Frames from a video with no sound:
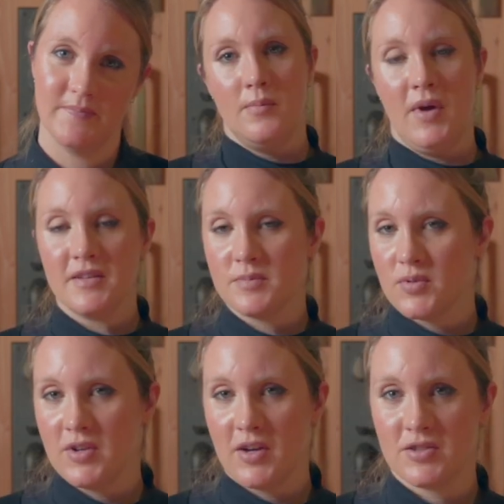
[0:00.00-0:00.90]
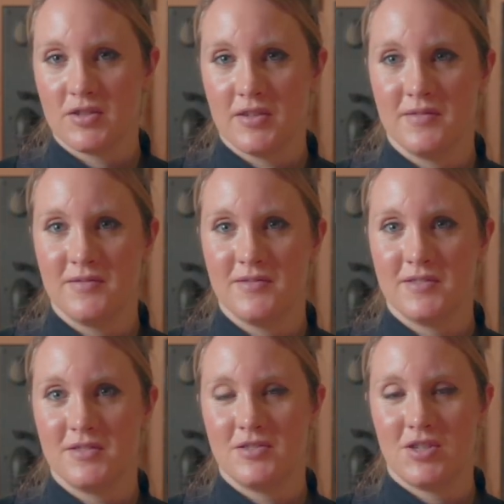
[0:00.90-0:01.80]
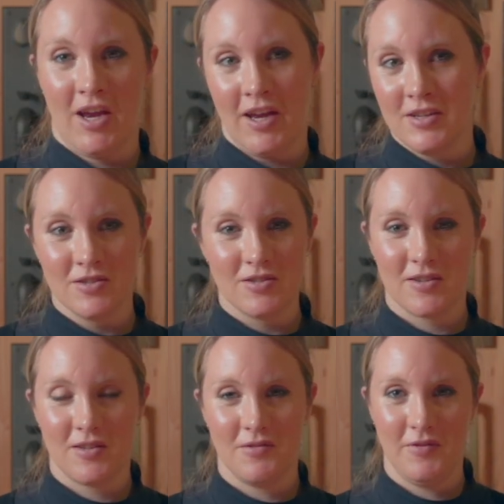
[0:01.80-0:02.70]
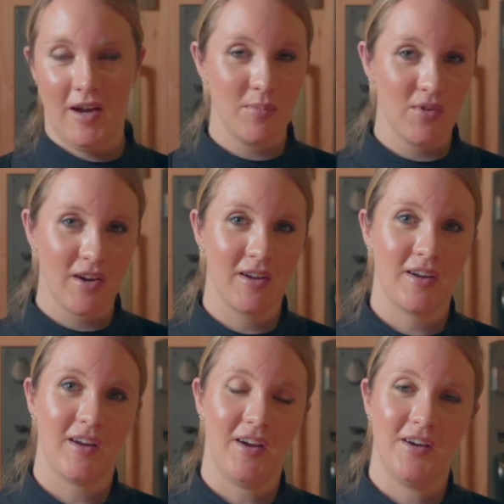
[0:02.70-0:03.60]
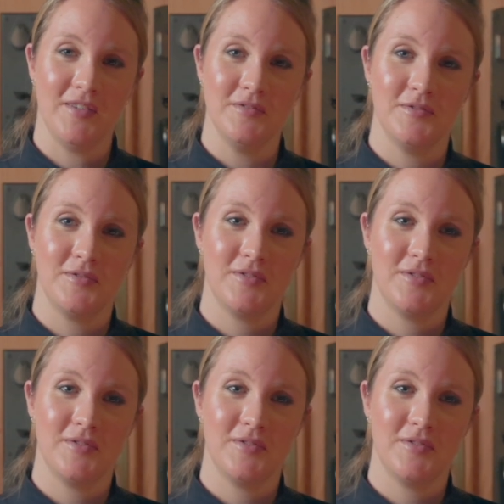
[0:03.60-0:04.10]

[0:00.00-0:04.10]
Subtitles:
Mass production changed the fabric of